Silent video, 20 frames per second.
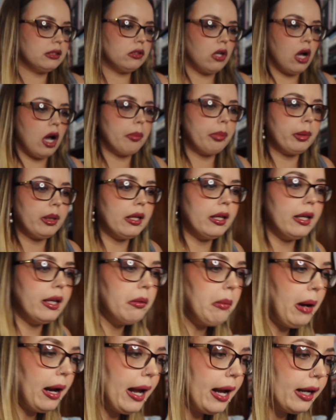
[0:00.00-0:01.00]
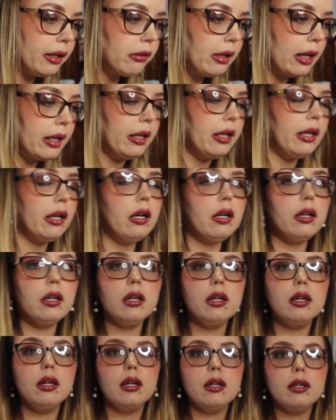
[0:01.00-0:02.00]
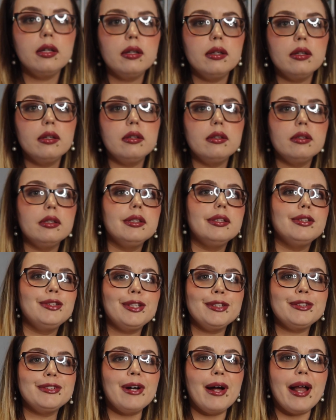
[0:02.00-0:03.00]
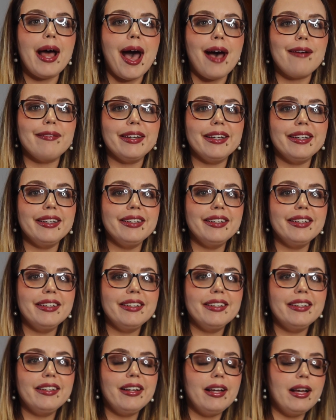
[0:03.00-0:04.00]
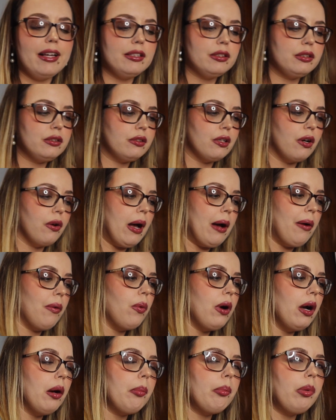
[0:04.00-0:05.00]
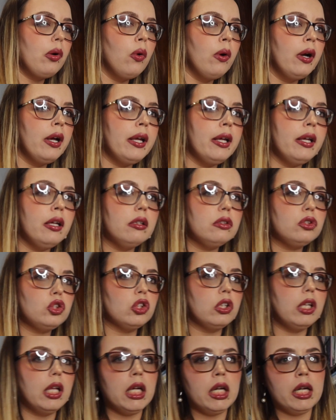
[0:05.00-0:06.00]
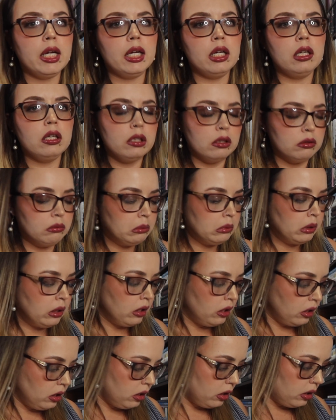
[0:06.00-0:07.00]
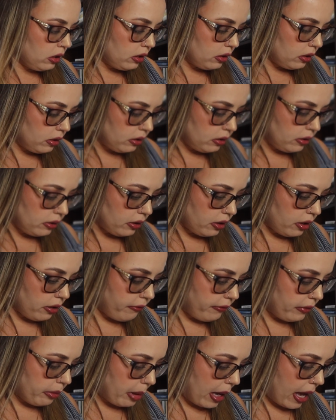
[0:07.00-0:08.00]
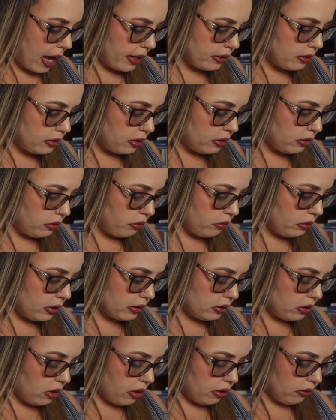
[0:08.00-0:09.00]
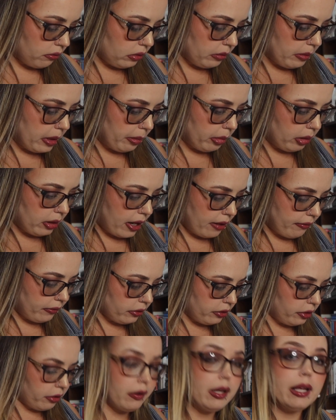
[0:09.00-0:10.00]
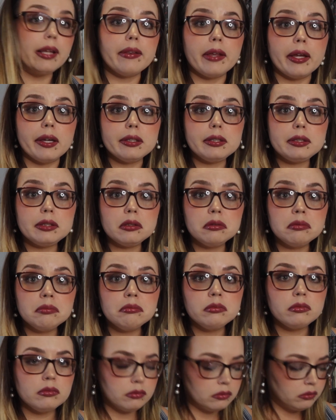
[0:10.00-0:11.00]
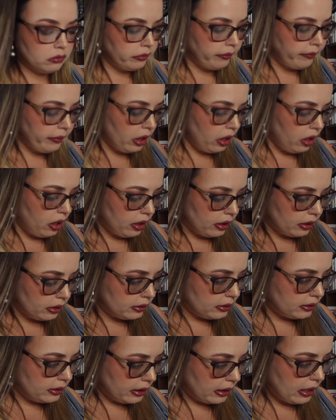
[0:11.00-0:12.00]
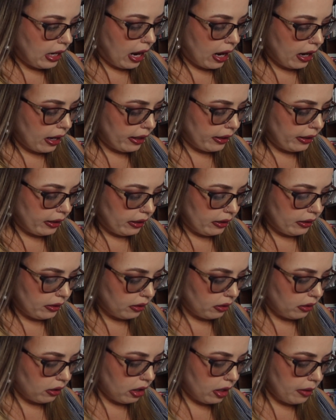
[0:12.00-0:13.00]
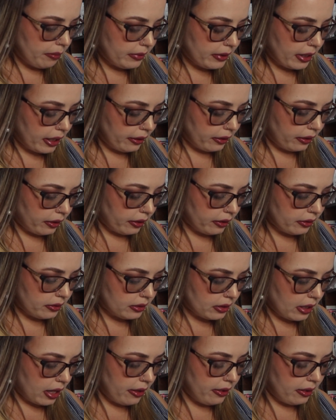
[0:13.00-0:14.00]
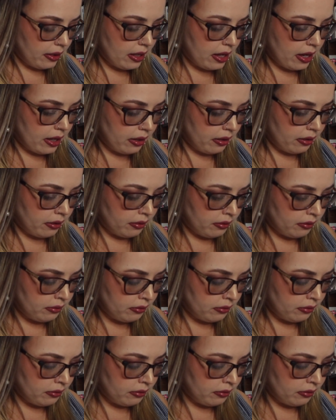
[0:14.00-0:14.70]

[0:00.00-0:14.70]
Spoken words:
copy in my hand right here does not have it. And so at what point, Shalana of the past, who does not remember ever doing this, did I update this, and then